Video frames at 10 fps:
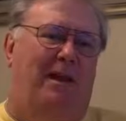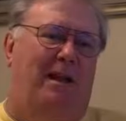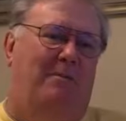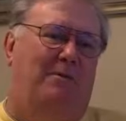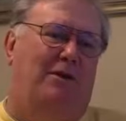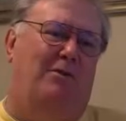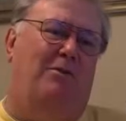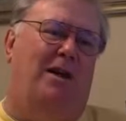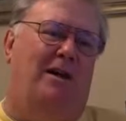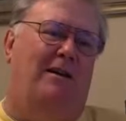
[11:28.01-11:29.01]
and I'm too
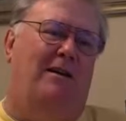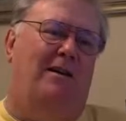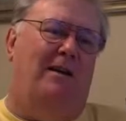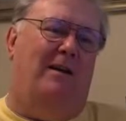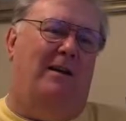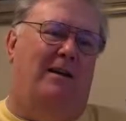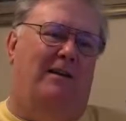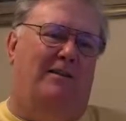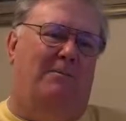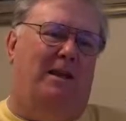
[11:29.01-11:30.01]
young
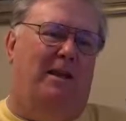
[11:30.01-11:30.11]
to be the